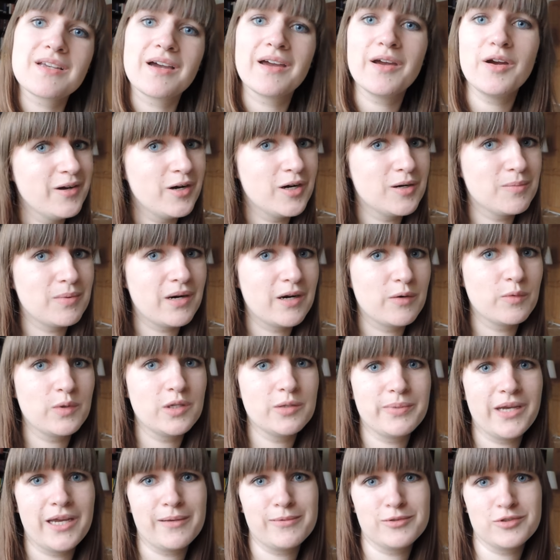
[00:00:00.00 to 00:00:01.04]
I hope I
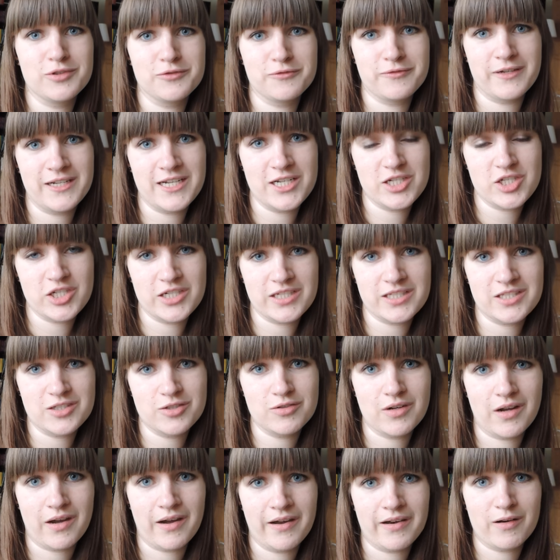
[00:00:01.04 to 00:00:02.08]
will be able to finish it
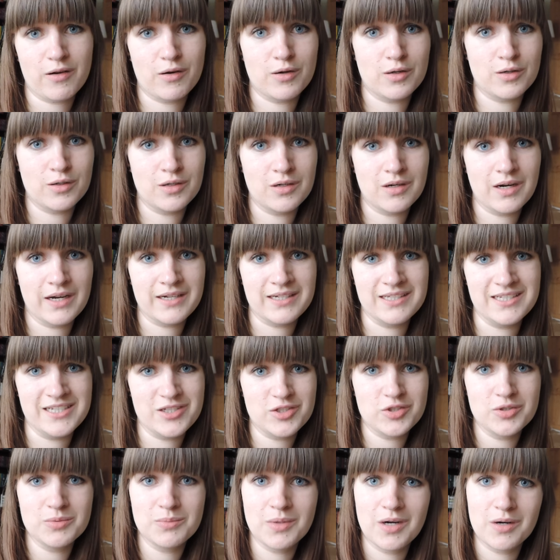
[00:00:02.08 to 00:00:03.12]
tonight or at
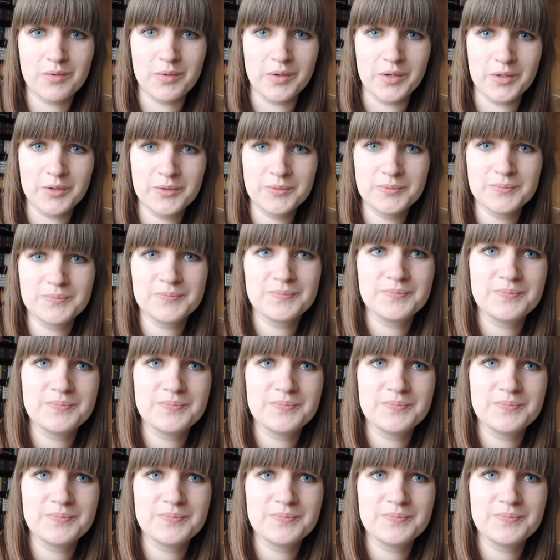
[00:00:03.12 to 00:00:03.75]
least tomorrow.